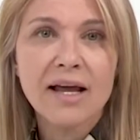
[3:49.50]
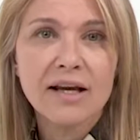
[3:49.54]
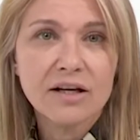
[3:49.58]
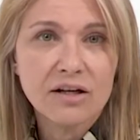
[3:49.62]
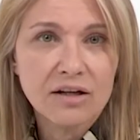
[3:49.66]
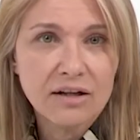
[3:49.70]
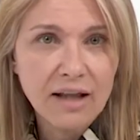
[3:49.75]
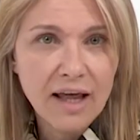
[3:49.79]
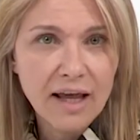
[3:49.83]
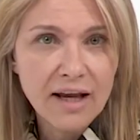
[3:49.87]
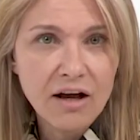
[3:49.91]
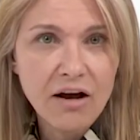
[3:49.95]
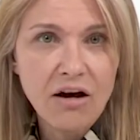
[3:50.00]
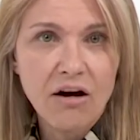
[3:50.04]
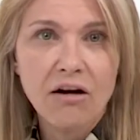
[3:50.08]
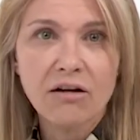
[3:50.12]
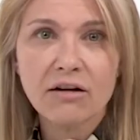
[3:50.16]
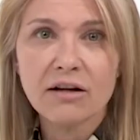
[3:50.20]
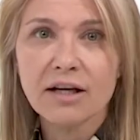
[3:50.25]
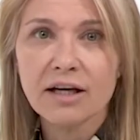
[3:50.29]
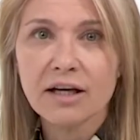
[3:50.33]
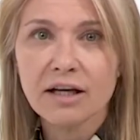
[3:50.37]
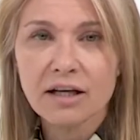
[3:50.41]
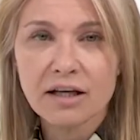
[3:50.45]
your
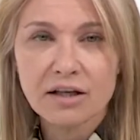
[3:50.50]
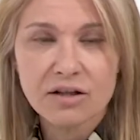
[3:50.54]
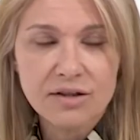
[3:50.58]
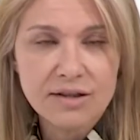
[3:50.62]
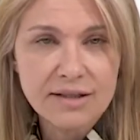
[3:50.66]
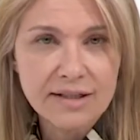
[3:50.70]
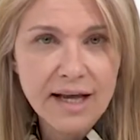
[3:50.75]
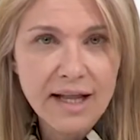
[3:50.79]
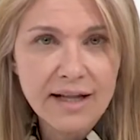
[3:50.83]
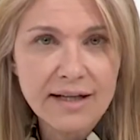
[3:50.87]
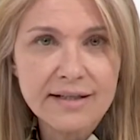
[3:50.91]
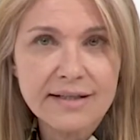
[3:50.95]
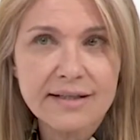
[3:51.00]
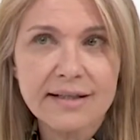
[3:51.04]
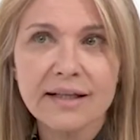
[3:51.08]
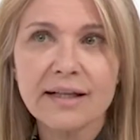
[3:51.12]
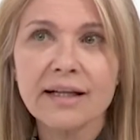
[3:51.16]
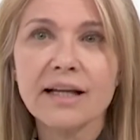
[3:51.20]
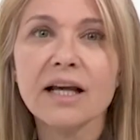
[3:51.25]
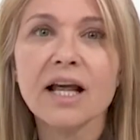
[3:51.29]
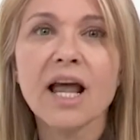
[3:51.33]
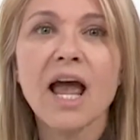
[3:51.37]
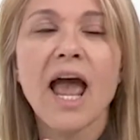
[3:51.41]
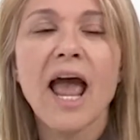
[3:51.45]
glycolic, your
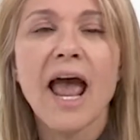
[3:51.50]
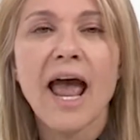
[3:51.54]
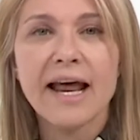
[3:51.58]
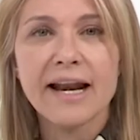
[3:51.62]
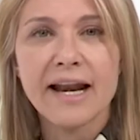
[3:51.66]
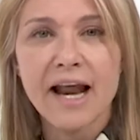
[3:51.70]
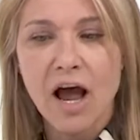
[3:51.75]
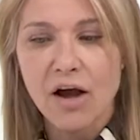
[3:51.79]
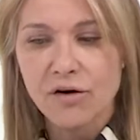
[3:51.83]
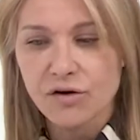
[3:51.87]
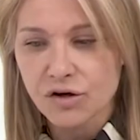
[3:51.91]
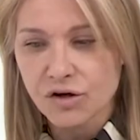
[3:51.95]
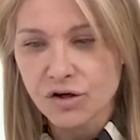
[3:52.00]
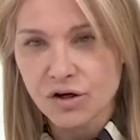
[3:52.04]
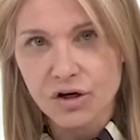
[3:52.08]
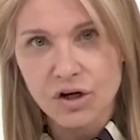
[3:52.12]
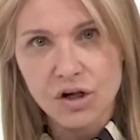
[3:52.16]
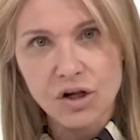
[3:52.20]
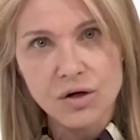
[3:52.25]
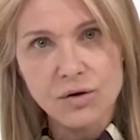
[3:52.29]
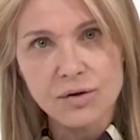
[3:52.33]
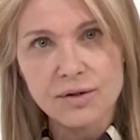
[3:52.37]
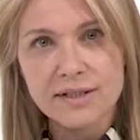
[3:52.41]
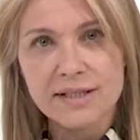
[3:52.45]
salicylic, and how you're going to
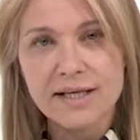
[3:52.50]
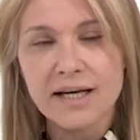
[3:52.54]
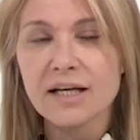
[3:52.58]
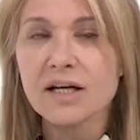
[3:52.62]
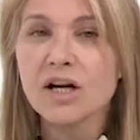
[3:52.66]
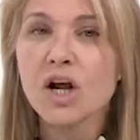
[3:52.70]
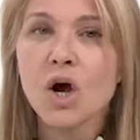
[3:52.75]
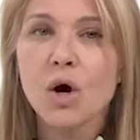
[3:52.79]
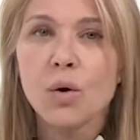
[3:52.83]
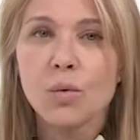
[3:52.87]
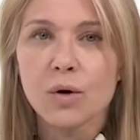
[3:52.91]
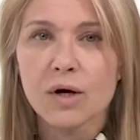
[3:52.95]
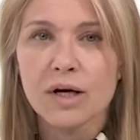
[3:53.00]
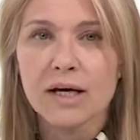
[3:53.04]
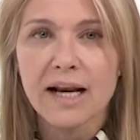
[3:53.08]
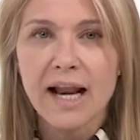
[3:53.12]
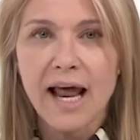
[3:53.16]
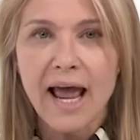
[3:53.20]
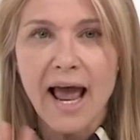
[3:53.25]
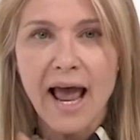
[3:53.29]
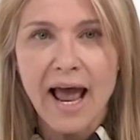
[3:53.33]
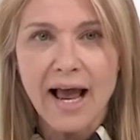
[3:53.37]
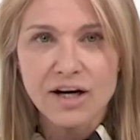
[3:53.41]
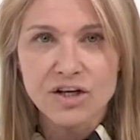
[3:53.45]
use it. We're going to
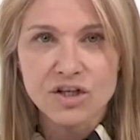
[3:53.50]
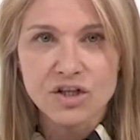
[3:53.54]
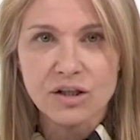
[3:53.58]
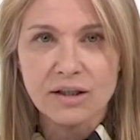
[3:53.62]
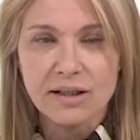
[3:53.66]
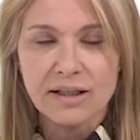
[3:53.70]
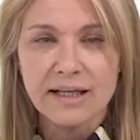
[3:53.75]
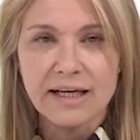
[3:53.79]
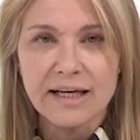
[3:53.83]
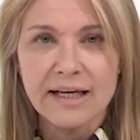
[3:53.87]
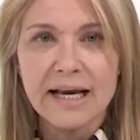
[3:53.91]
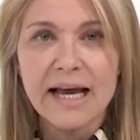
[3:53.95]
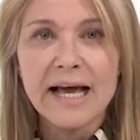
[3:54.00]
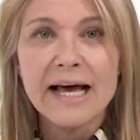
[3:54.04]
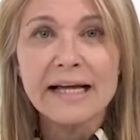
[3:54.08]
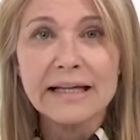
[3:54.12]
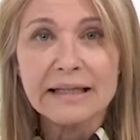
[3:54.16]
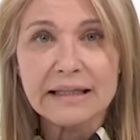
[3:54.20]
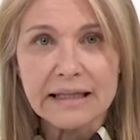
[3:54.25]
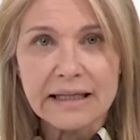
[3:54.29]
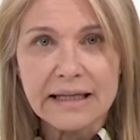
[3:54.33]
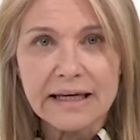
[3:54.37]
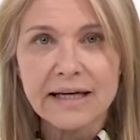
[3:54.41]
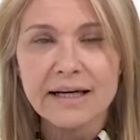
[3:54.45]
actually
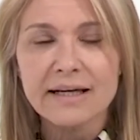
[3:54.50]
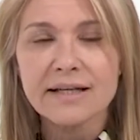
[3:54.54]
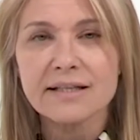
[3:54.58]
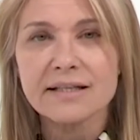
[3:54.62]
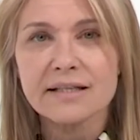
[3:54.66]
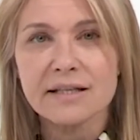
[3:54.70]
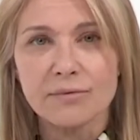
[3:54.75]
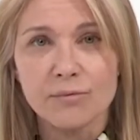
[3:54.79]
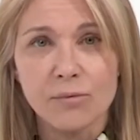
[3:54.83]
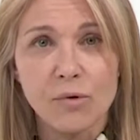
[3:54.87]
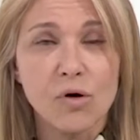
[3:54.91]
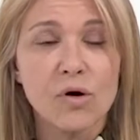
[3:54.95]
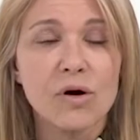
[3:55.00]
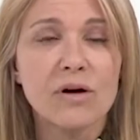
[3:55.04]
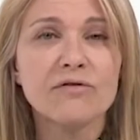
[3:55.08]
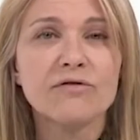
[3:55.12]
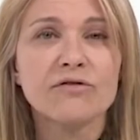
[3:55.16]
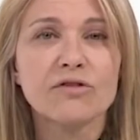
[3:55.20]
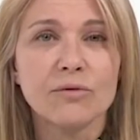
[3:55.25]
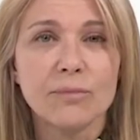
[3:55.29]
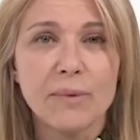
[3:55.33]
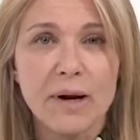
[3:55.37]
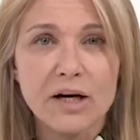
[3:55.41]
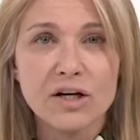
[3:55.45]
link some more
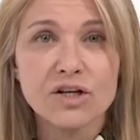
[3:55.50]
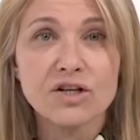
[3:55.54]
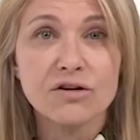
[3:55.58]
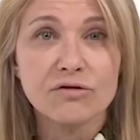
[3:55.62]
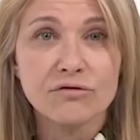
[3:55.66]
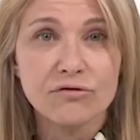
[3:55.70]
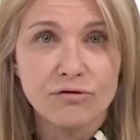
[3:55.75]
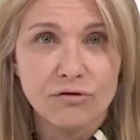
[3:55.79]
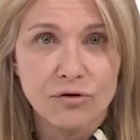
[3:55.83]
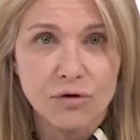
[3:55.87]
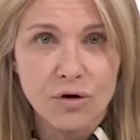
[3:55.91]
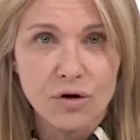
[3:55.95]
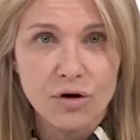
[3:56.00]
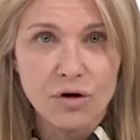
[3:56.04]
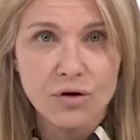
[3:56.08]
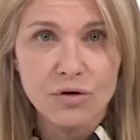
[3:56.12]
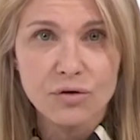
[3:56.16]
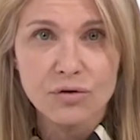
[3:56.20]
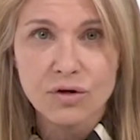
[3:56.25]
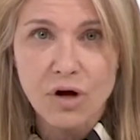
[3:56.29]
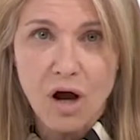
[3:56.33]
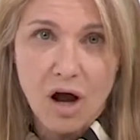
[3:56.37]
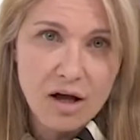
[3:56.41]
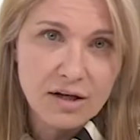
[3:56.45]
information for
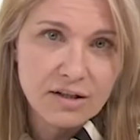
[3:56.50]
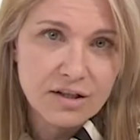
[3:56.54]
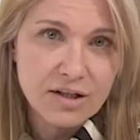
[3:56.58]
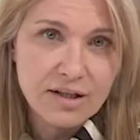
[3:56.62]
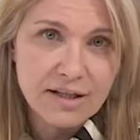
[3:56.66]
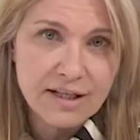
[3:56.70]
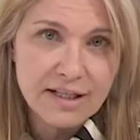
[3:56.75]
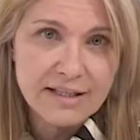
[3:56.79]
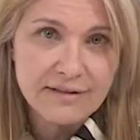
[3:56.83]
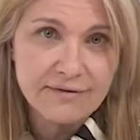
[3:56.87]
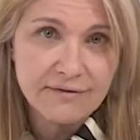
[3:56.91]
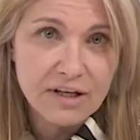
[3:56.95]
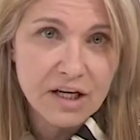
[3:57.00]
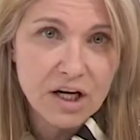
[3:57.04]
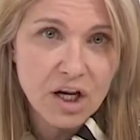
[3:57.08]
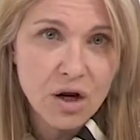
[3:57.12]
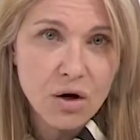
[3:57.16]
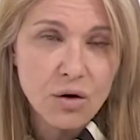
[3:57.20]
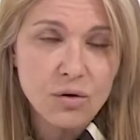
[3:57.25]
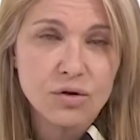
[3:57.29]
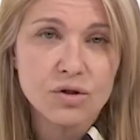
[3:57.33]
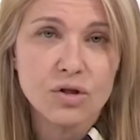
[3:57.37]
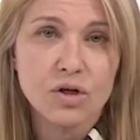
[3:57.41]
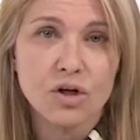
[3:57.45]
you onto this
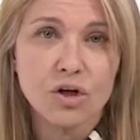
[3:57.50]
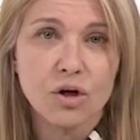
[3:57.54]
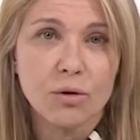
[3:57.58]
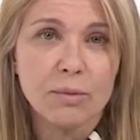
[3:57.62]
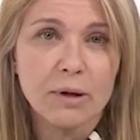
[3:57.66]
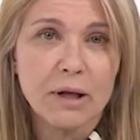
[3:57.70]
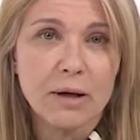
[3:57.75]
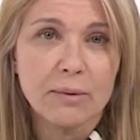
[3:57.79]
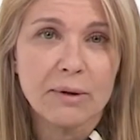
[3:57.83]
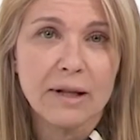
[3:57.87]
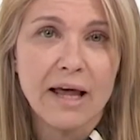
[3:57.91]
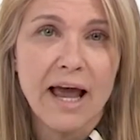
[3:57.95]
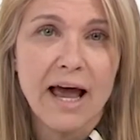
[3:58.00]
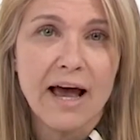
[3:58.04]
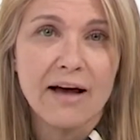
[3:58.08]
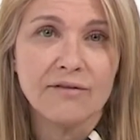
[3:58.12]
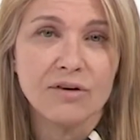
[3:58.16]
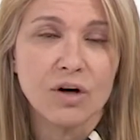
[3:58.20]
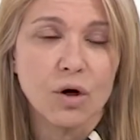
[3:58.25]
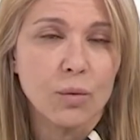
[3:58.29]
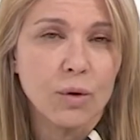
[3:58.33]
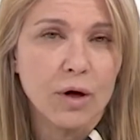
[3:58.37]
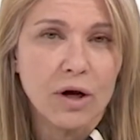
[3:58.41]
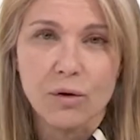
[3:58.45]
video, so you'll be able to have
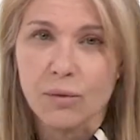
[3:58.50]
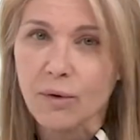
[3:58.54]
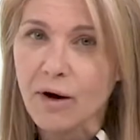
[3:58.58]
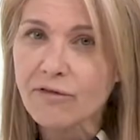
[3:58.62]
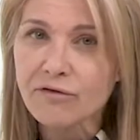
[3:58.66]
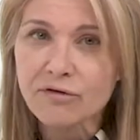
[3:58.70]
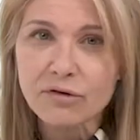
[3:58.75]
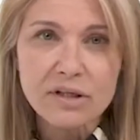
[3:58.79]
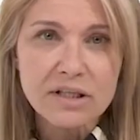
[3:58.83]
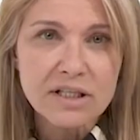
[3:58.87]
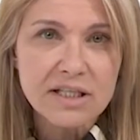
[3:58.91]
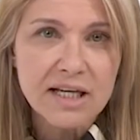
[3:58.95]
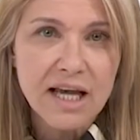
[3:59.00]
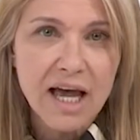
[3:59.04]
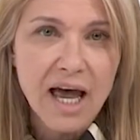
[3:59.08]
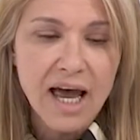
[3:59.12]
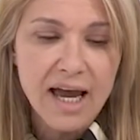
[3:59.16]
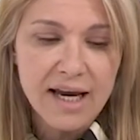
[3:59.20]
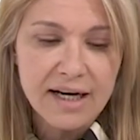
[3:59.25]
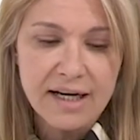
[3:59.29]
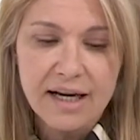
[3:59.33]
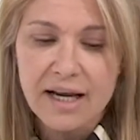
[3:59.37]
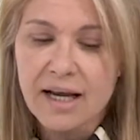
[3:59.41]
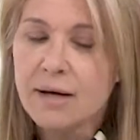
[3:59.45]
a quick reference
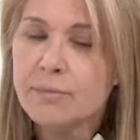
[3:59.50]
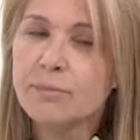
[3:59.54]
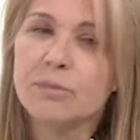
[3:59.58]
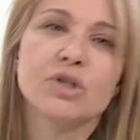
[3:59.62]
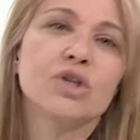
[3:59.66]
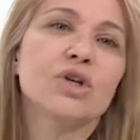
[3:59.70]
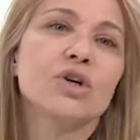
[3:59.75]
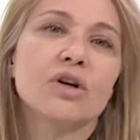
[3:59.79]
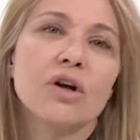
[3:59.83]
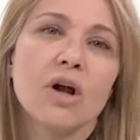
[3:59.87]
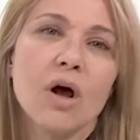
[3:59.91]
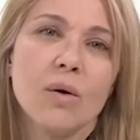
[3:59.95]
guide, but you can